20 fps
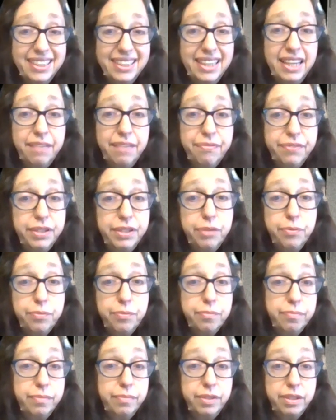if
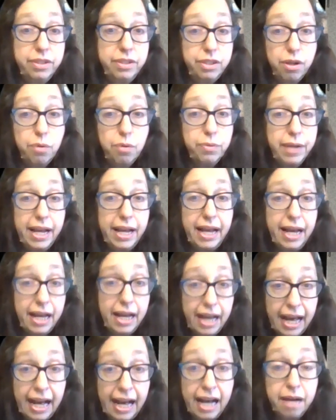you don't
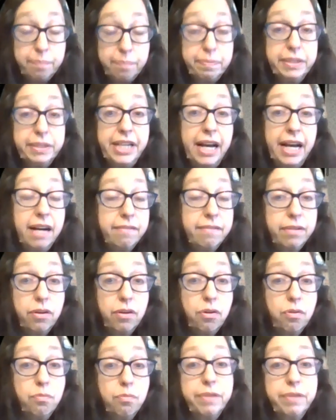happen to have a
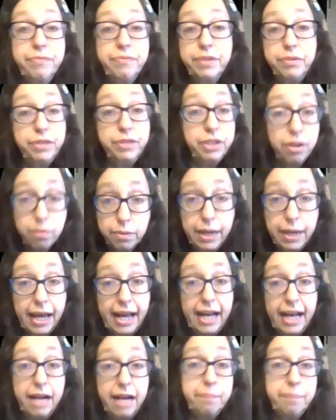home, if you don't
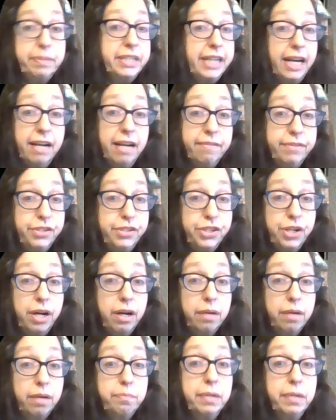happen to have a
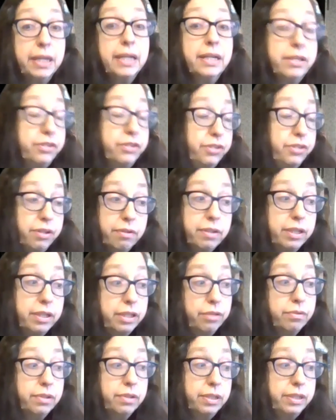job so that
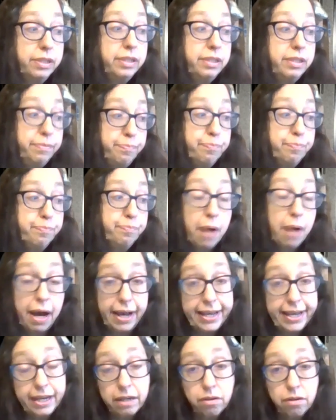you could
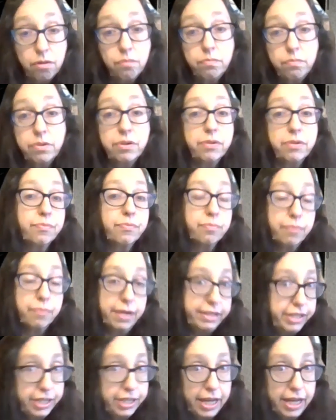buy a home or
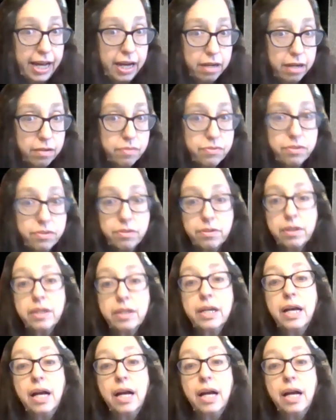rent a house, or